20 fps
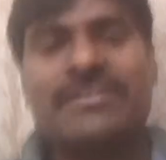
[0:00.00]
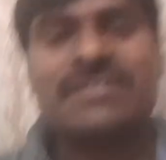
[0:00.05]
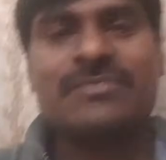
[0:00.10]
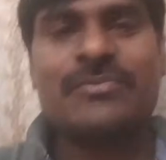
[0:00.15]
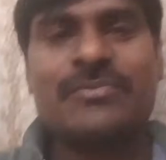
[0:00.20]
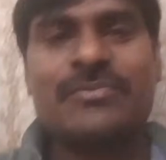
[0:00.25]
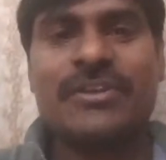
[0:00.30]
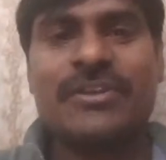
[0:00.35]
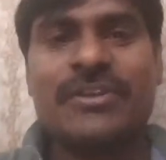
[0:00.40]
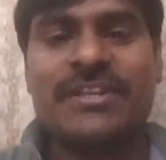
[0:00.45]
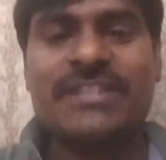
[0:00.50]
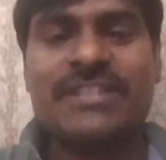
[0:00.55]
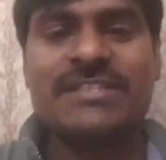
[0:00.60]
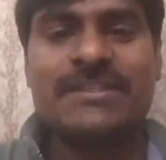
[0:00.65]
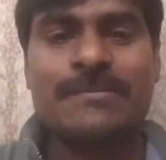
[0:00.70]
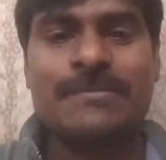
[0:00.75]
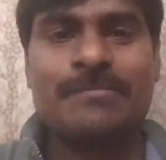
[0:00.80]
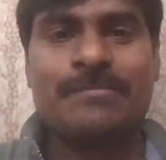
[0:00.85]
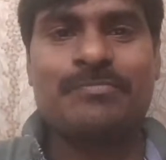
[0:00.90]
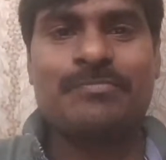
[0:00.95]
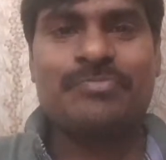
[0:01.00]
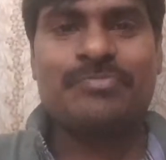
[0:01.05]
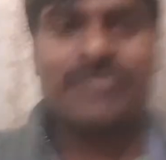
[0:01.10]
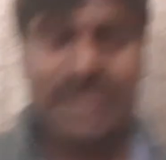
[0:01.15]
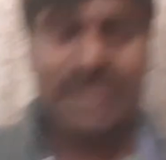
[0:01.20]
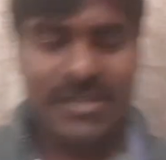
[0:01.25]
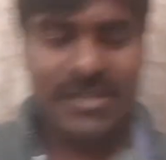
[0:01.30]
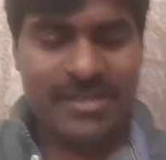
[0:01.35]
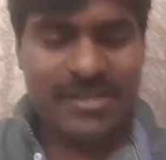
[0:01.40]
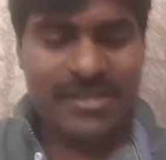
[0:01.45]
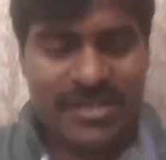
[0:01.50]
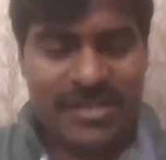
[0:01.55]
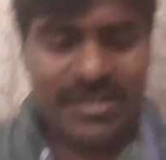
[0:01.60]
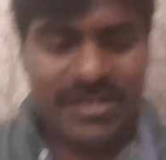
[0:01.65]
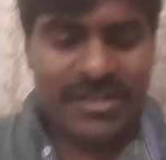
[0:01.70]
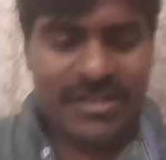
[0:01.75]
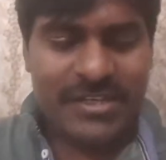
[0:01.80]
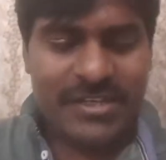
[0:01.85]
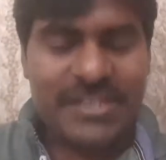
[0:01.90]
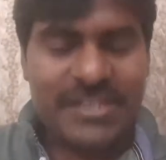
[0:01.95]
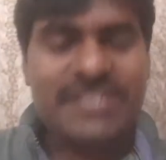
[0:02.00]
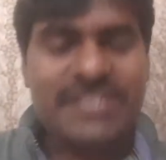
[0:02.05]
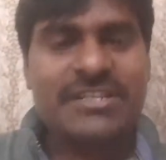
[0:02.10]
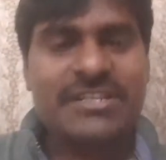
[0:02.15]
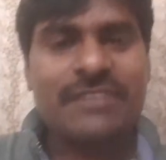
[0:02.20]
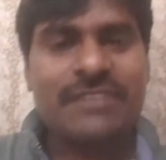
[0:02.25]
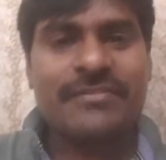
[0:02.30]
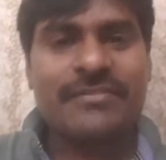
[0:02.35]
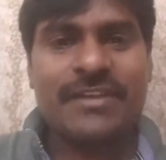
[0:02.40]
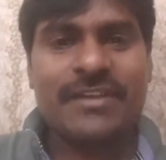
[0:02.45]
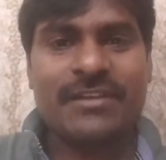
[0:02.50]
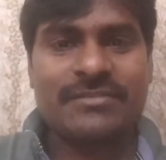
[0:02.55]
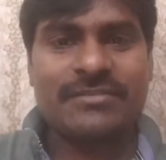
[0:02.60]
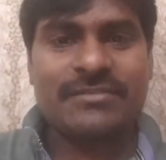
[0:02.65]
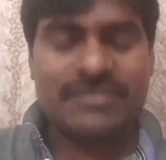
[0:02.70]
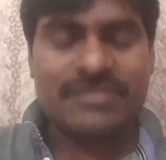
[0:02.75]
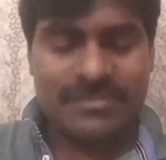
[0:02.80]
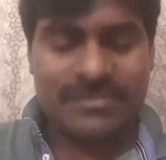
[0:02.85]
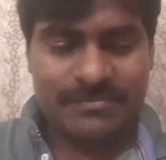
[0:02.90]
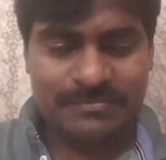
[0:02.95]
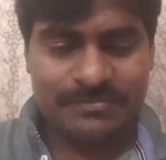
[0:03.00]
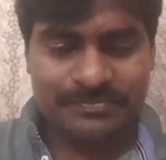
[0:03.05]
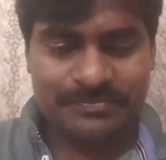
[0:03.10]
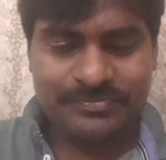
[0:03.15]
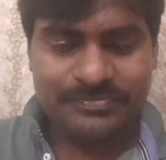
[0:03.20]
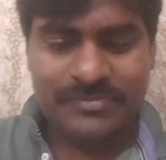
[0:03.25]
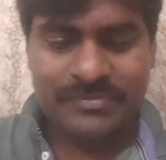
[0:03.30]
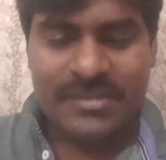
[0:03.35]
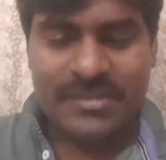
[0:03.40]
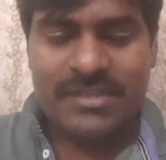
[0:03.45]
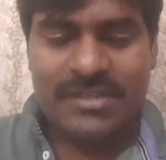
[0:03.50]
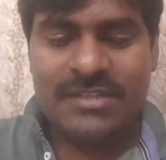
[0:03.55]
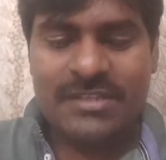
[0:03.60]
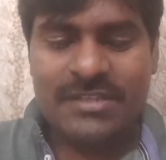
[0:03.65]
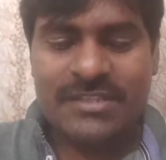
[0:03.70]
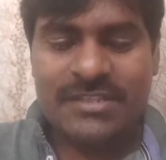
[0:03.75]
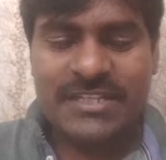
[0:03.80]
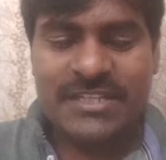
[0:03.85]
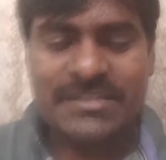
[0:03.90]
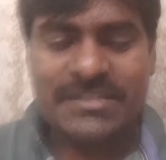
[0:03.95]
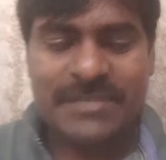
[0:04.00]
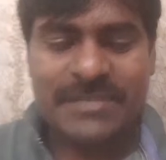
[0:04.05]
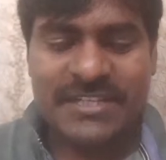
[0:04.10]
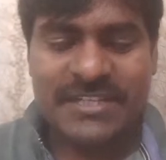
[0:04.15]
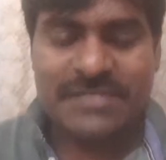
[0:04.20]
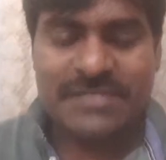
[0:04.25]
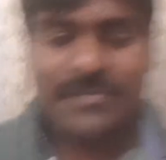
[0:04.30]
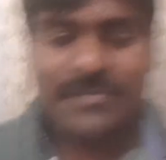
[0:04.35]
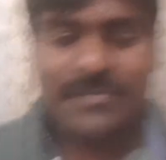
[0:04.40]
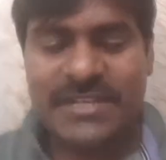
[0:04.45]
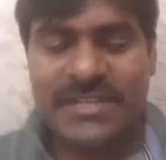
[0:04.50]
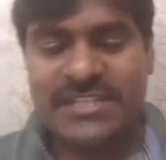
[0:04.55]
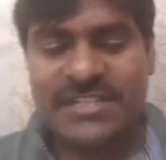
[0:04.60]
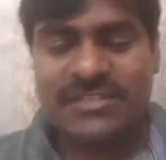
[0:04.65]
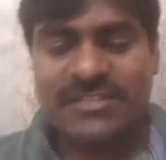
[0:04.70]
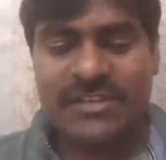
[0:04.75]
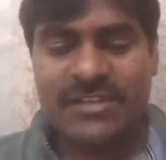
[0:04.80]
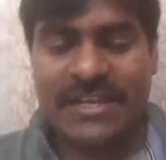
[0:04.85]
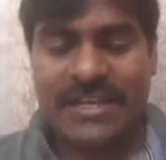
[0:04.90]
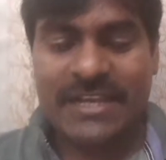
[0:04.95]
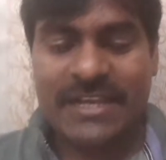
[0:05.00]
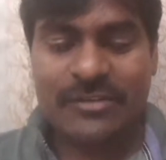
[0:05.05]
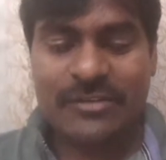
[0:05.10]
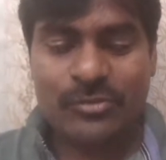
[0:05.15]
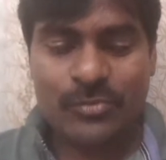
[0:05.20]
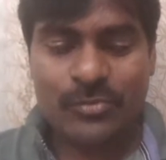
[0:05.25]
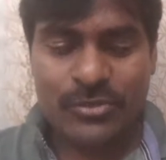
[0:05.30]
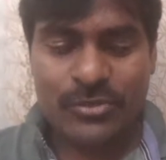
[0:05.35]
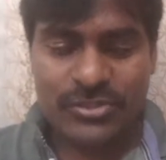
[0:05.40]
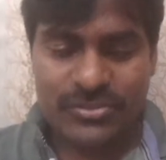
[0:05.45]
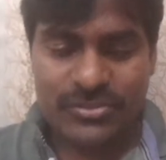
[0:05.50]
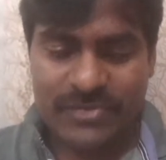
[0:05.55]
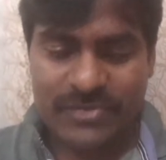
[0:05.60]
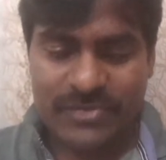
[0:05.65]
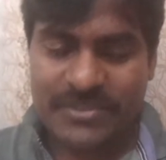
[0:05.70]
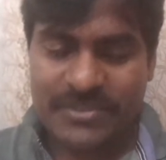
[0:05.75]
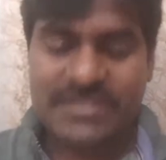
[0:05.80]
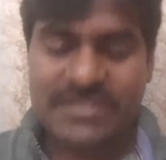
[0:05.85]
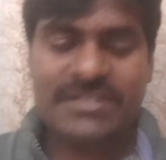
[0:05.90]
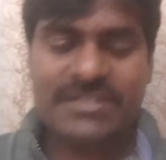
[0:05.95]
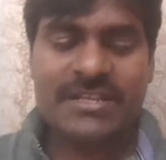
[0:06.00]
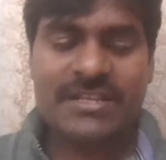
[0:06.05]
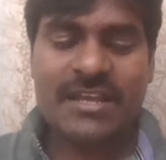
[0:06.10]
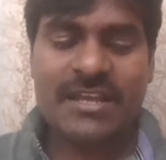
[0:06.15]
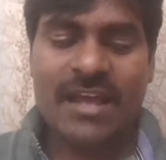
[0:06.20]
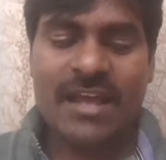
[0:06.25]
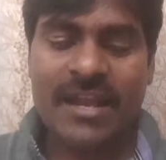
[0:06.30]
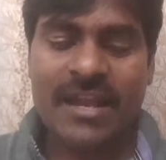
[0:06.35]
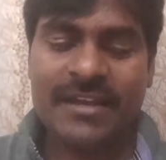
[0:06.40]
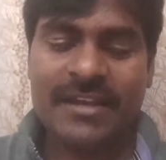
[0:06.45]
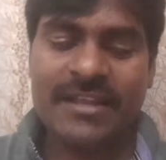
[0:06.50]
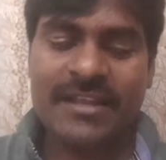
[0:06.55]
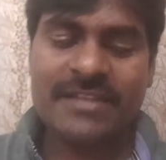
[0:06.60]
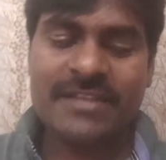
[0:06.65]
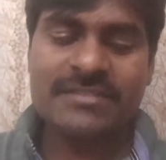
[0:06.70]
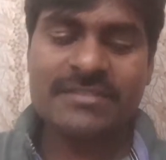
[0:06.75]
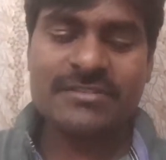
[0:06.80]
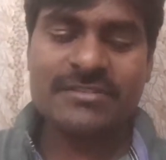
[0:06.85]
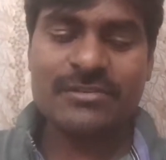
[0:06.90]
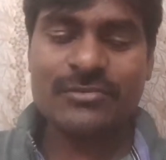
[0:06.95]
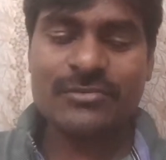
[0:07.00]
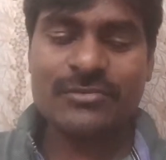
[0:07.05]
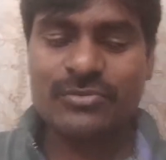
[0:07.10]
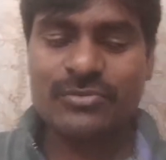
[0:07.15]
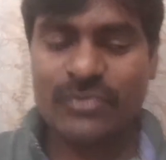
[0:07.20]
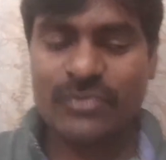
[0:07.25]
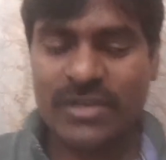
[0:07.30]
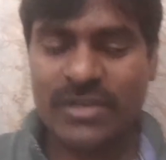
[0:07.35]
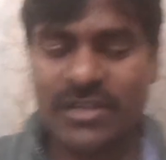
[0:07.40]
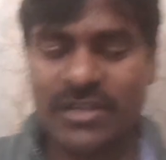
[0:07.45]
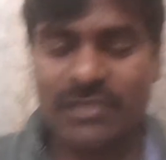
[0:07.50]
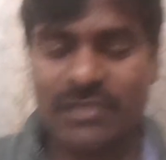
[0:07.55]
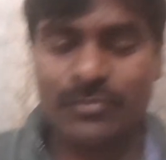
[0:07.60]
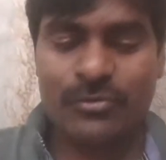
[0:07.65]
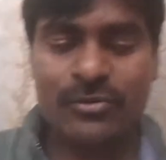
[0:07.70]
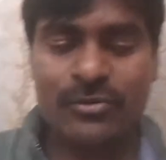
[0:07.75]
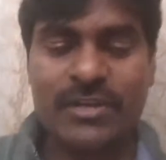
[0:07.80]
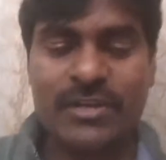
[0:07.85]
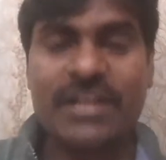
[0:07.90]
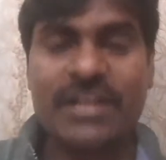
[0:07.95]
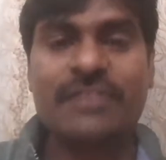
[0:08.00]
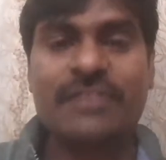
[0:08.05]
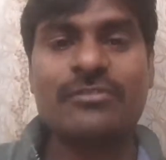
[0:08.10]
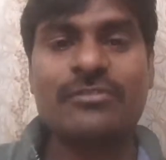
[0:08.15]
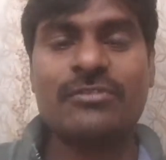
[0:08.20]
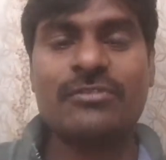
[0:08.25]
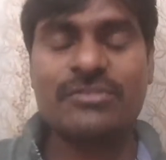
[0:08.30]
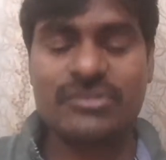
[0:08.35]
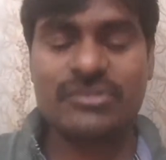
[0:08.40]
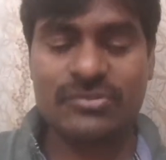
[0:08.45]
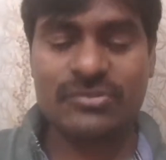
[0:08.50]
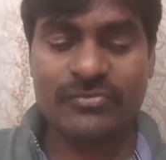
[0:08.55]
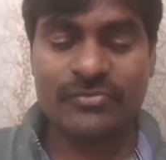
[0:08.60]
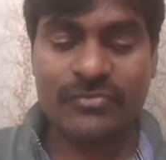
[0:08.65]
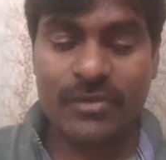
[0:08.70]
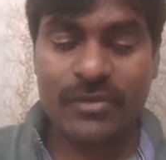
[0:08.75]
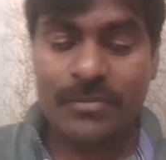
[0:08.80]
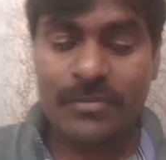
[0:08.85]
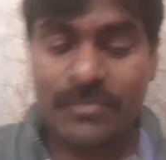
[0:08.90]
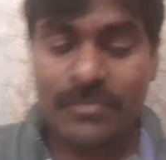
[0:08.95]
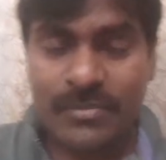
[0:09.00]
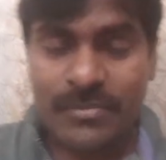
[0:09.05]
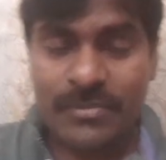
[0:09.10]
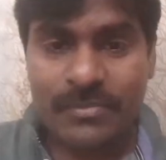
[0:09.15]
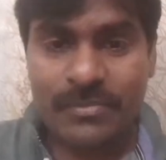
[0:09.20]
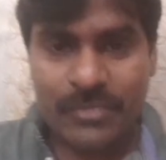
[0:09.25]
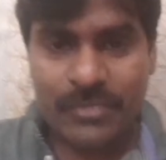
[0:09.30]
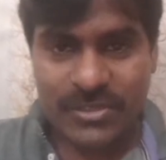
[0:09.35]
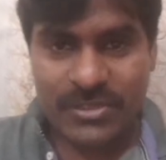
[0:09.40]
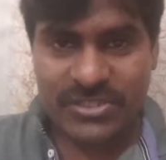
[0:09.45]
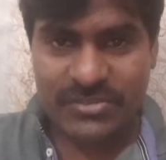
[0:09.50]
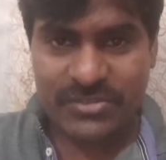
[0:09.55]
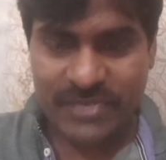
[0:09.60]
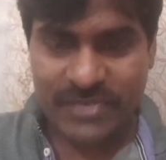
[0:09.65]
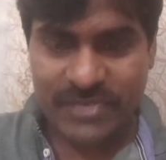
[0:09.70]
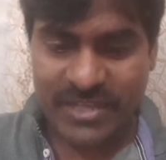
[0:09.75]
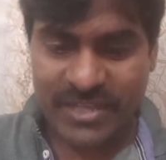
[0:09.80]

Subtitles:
point is nature of ions. That is metals. Metals are electropositive elements and hence lose one or more electrons to form positive ions.